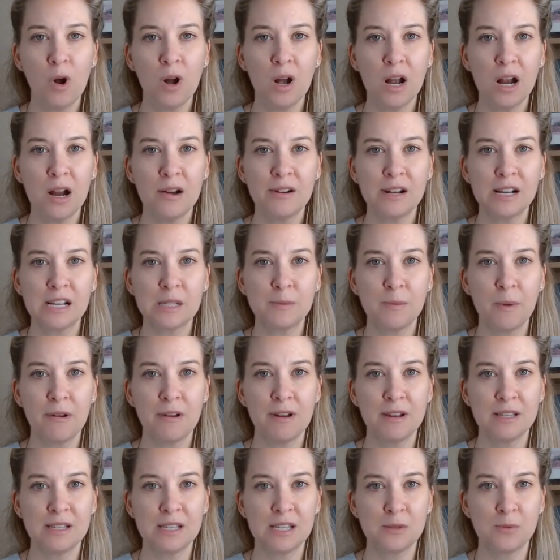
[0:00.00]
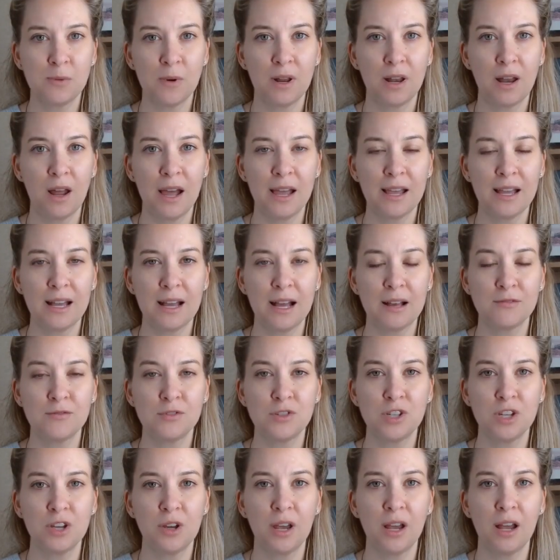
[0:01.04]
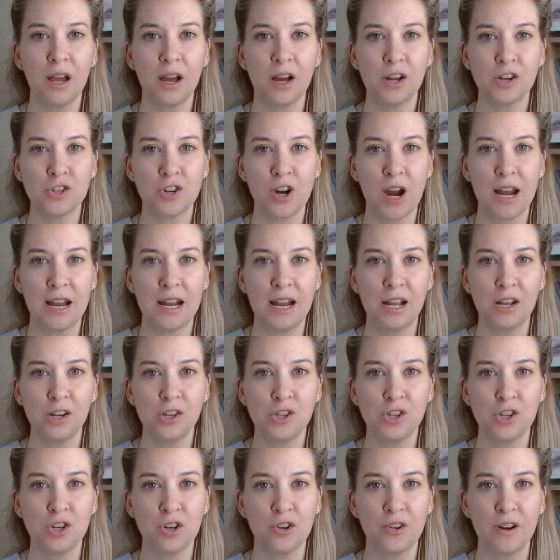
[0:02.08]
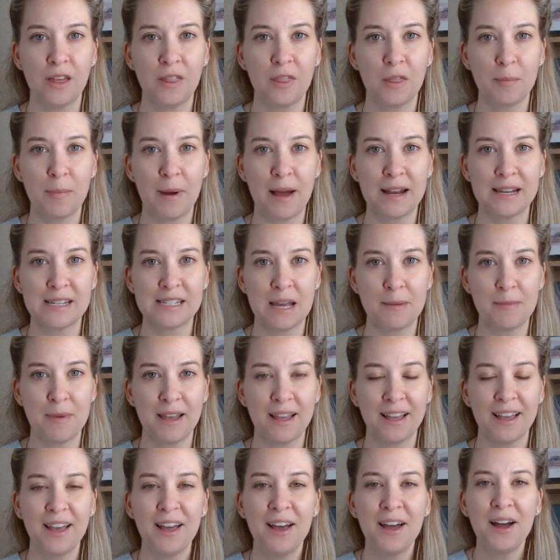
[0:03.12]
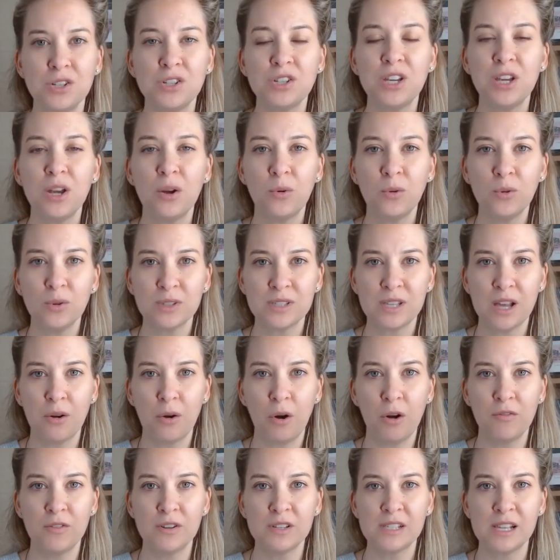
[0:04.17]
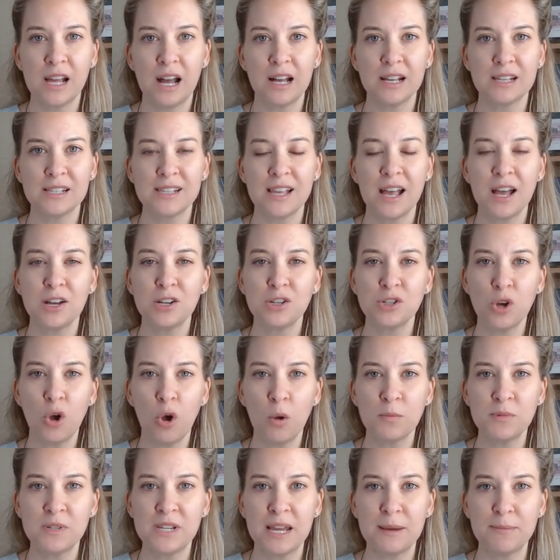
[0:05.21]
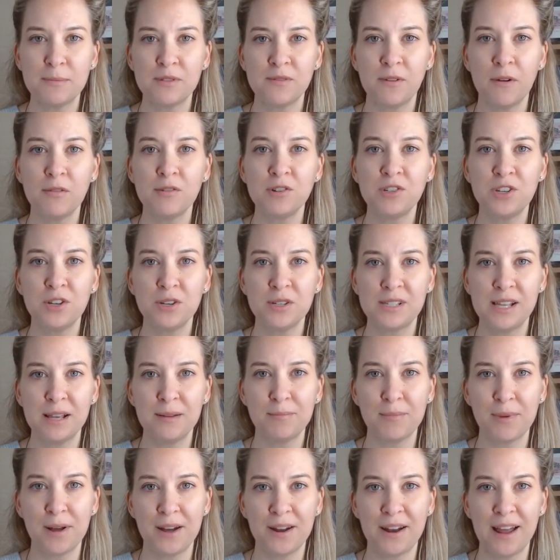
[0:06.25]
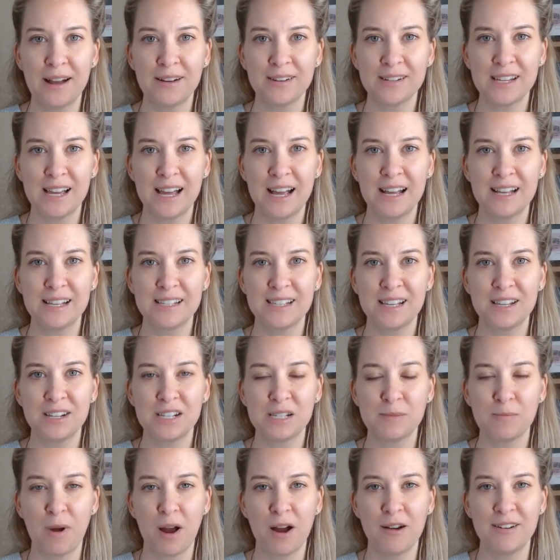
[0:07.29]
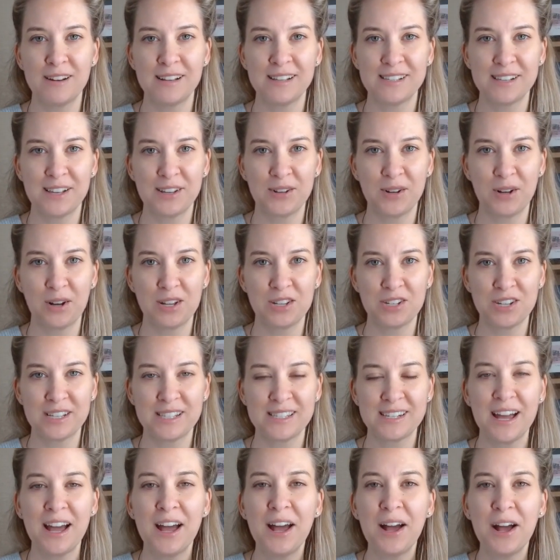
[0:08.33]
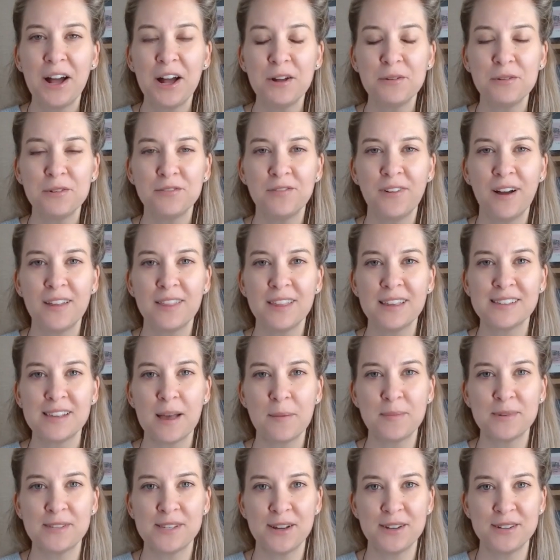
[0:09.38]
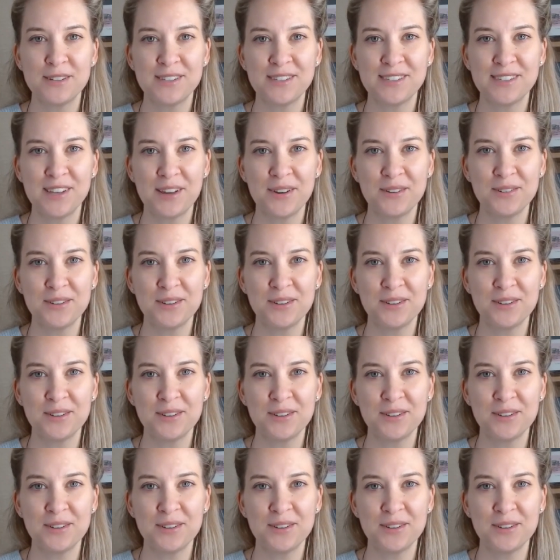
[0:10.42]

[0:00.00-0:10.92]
what her experiences were like of doing her training during the pandemic. She also offers us her top tips for reducing burnout as an aspiring psychologist. Hope you find this episode so